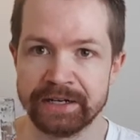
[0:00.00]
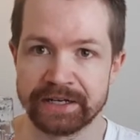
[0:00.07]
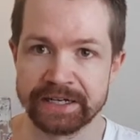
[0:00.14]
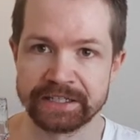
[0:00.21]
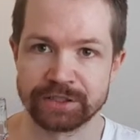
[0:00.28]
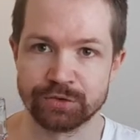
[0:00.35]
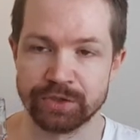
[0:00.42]

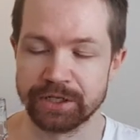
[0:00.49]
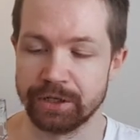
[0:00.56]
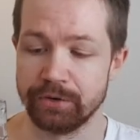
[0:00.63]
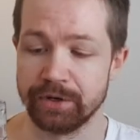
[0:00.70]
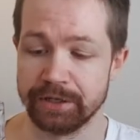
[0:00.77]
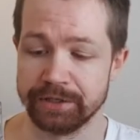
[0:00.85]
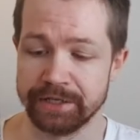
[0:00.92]
it's really,
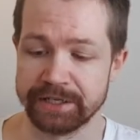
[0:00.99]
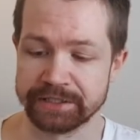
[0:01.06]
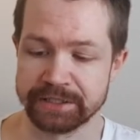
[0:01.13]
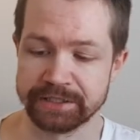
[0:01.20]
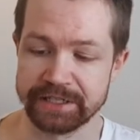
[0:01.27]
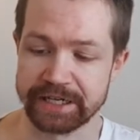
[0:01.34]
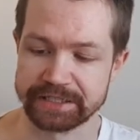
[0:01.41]
really nice
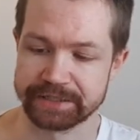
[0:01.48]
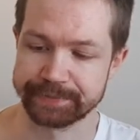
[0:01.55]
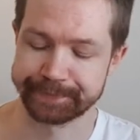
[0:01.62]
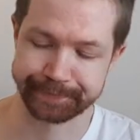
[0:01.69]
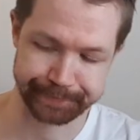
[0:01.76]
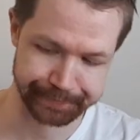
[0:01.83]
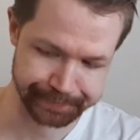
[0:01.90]
in taste.
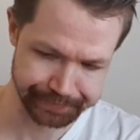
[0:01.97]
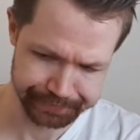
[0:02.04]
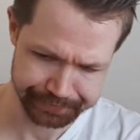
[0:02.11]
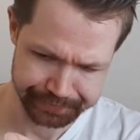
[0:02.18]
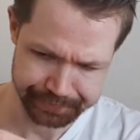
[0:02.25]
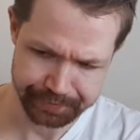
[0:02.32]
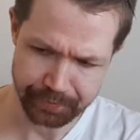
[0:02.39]

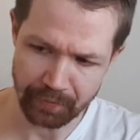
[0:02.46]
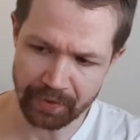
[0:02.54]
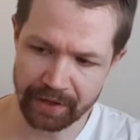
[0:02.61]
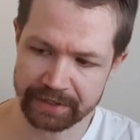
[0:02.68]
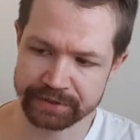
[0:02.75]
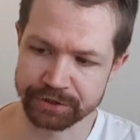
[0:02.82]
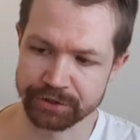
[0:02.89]

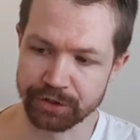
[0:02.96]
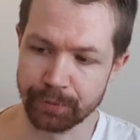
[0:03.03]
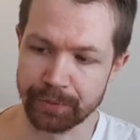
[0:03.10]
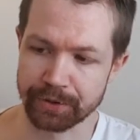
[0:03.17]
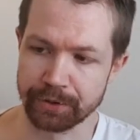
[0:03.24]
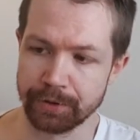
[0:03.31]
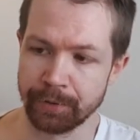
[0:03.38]
That's a
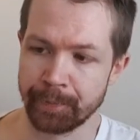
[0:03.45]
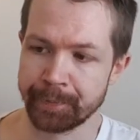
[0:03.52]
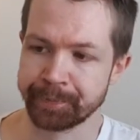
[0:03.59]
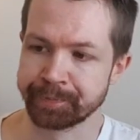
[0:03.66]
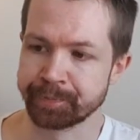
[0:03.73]
typical